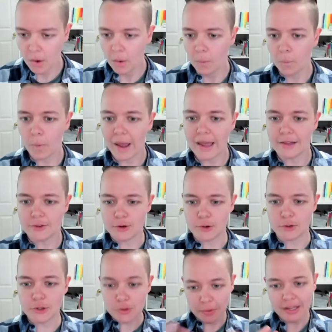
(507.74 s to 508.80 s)
way to
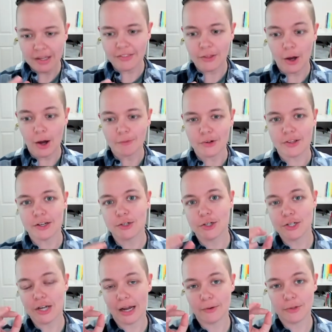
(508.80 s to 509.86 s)
shrink the conversation
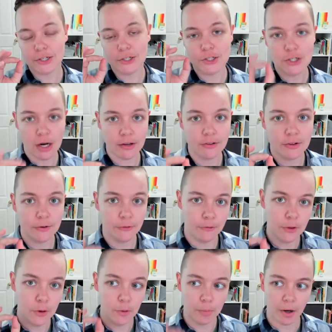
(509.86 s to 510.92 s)
down to just a
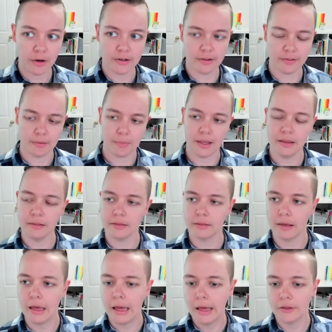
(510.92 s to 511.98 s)
few participants.
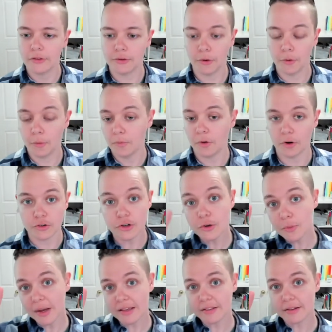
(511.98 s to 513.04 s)
So there are 2
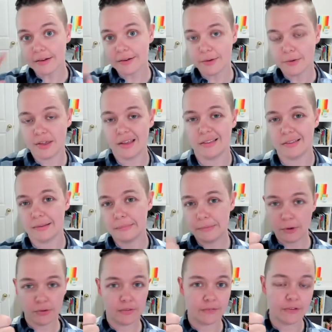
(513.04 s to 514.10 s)
ways to do this,
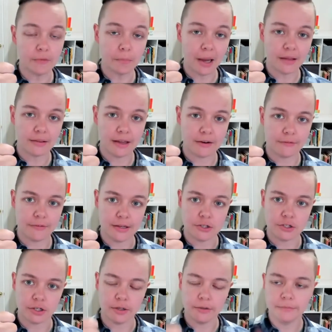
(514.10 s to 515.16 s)
using the spotlight
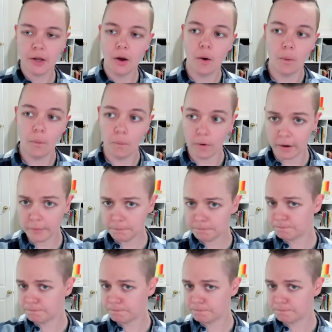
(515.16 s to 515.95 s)
feature, or